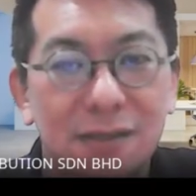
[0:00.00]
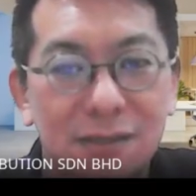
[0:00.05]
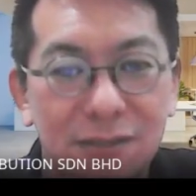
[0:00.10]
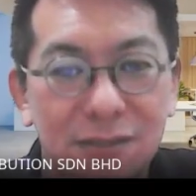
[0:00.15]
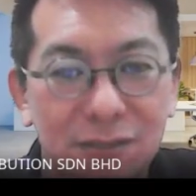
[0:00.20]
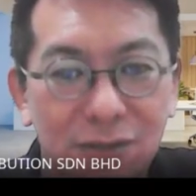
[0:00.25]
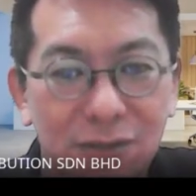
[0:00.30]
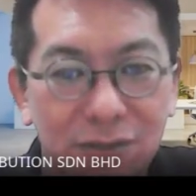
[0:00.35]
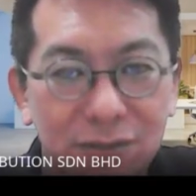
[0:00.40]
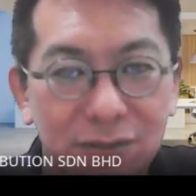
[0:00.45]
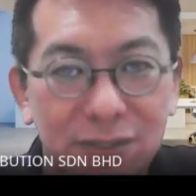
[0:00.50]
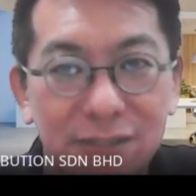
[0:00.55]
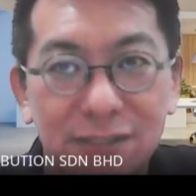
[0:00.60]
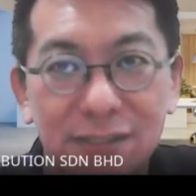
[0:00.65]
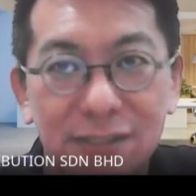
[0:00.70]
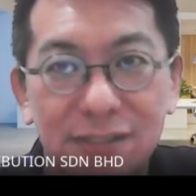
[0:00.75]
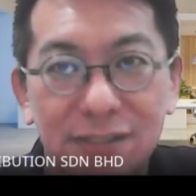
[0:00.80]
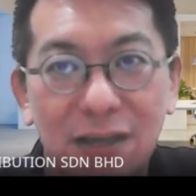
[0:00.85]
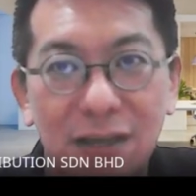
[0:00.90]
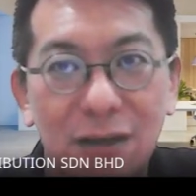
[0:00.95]
so this
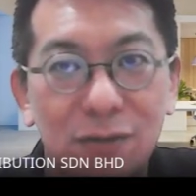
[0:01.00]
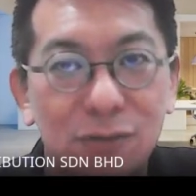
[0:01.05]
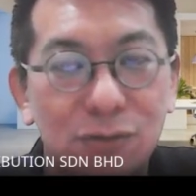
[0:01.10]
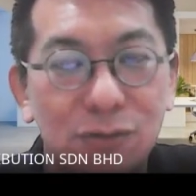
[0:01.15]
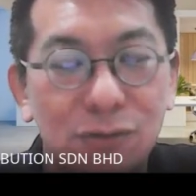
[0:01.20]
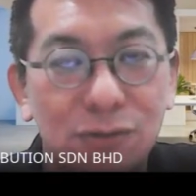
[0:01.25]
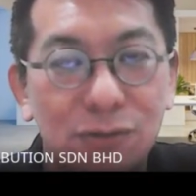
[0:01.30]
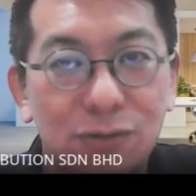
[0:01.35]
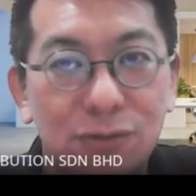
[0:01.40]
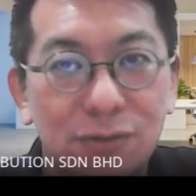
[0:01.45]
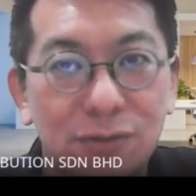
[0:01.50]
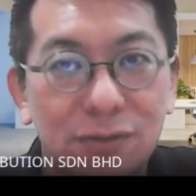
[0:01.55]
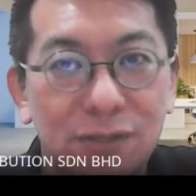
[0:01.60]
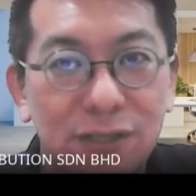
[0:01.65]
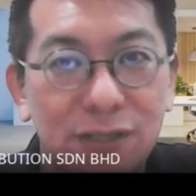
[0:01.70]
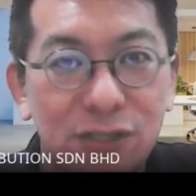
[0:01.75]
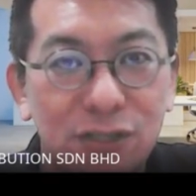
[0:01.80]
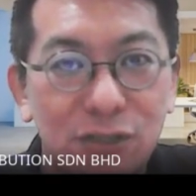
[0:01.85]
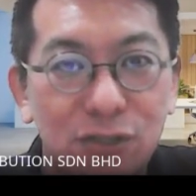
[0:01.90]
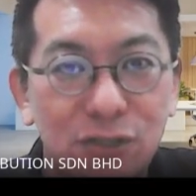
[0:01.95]
is how to
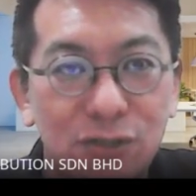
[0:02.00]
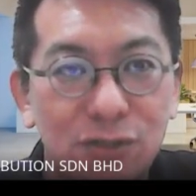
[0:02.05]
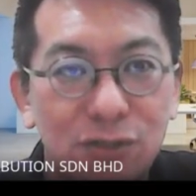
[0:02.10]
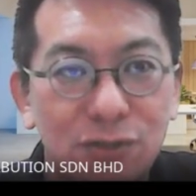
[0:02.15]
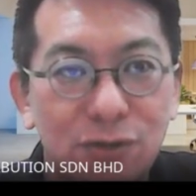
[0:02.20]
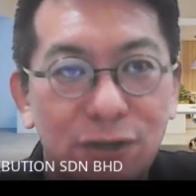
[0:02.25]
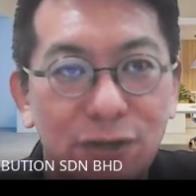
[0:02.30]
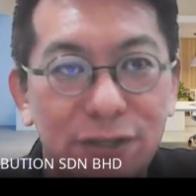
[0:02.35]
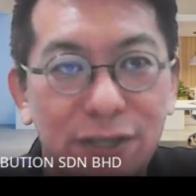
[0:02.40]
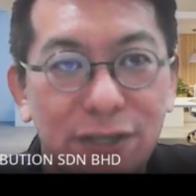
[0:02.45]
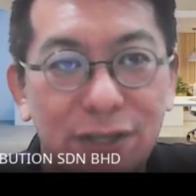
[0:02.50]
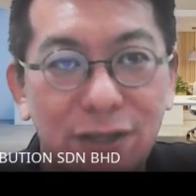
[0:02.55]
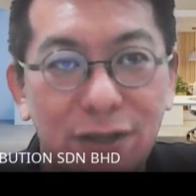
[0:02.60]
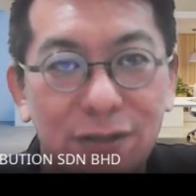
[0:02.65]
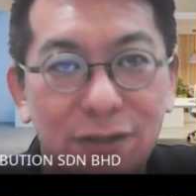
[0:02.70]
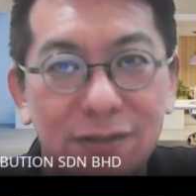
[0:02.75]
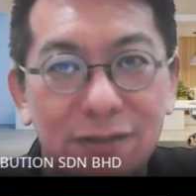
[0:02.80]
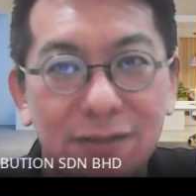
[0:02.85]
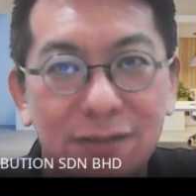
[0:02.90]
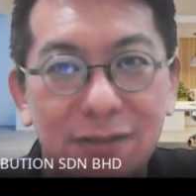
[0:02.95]
issue credit
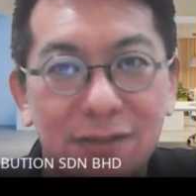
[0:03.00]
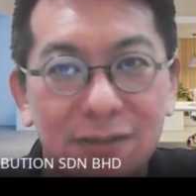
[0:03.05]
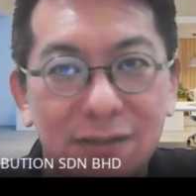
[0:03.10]
note.